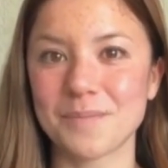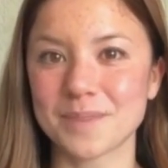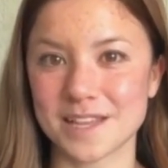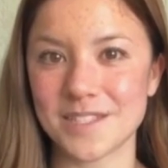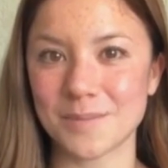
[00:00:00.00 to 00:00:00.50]

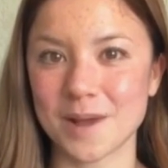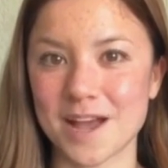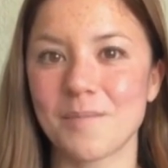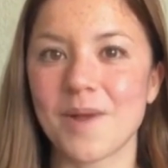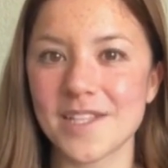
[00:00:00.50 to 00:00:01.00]
Inspired
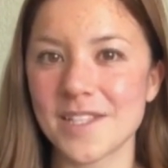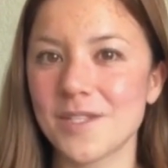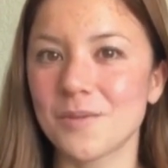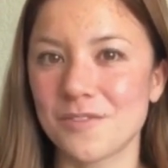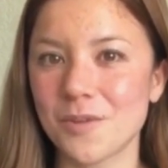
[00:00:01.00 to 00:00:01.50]
by a
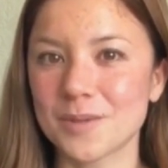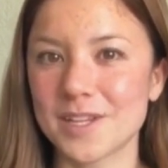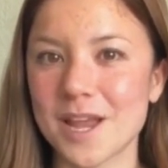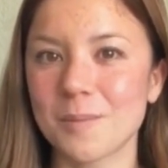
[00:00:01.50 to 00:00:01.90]
secret formula